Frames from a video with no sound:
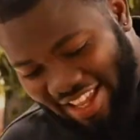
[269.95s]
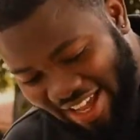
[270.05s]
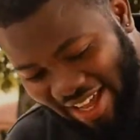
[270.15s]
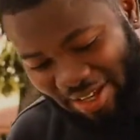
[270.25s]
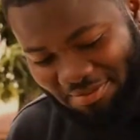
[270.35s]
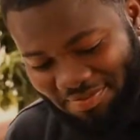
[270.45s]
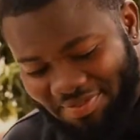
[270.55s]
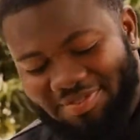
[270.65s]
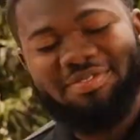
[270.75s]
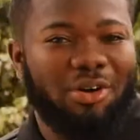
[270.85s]
Um,
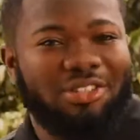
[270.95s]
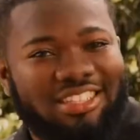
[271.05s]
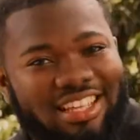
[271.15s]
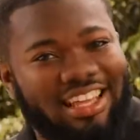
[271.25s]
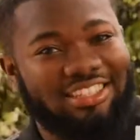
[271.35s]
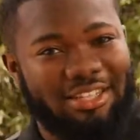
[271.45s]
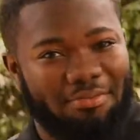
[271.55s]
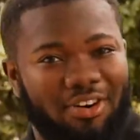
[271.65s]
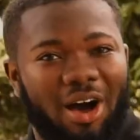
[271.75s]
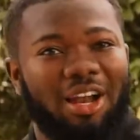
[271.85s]
I'm going to take a
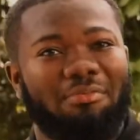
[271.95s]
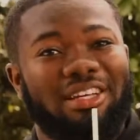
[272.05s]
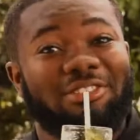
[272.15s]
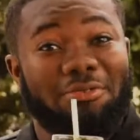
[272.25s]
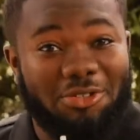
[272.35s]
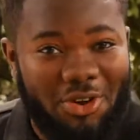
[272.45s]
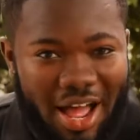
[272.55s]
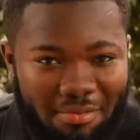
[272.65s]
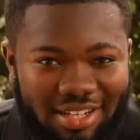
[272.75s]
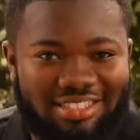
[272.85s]
sip for all of my
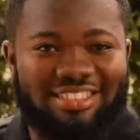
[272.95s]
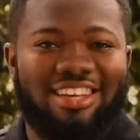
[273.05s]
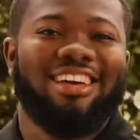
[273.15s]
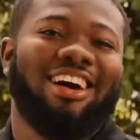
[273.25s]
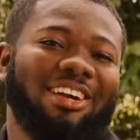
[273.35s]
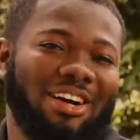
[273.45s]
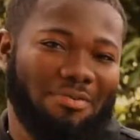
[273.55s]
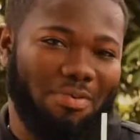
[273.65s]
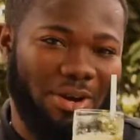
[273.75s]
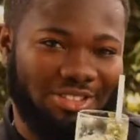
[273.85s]
subscribers and all
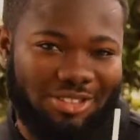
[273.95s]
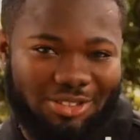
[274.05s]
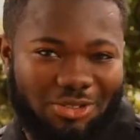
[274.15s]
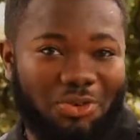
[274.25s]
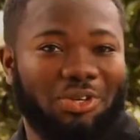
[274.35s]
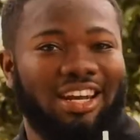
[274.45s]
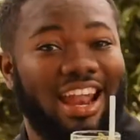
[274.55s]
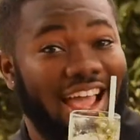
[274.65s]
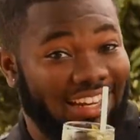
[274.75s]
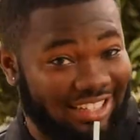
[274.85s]
the persons who
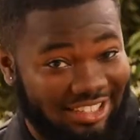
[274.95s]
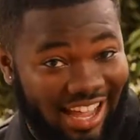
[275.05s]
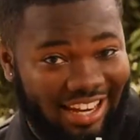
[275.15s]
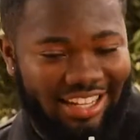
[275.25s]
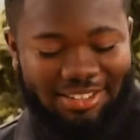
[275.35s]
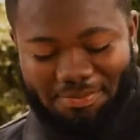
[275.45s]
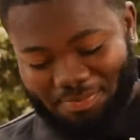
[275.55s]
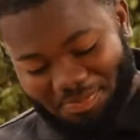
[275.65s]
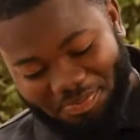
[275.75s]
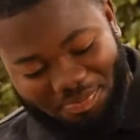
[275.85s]
like the channel.
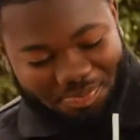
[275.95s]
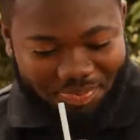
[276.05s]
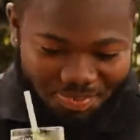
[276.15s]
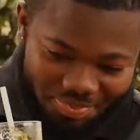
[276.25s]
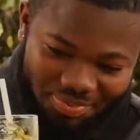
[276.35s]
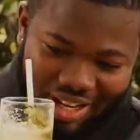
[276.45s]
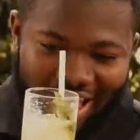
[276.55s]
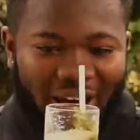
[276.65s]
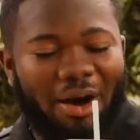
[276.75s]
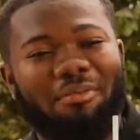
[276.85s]

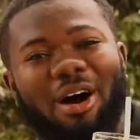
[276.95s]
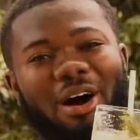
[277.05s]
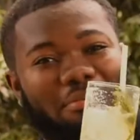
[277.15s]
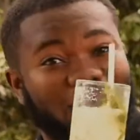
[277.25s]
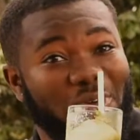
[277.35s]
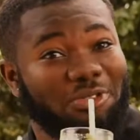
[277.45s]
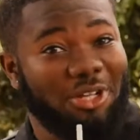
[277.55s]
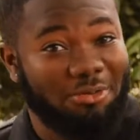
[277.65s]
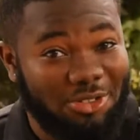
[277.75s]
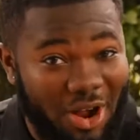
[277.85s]
Um, all my new
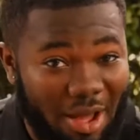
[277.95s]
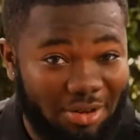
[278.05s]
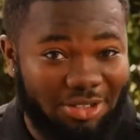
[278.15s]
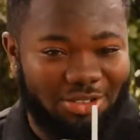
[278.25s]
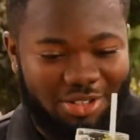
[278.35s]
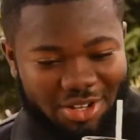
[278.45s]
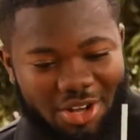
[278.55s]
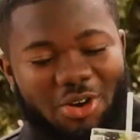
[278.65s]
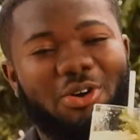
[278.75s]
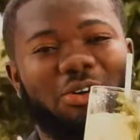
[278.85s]
subscribers
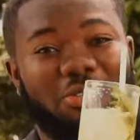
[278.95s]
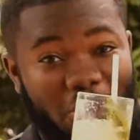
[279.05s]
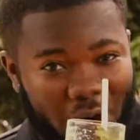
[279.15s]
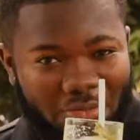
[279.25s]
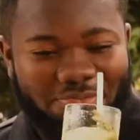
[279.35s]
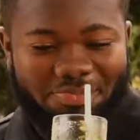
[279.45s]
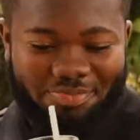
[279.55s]
to come.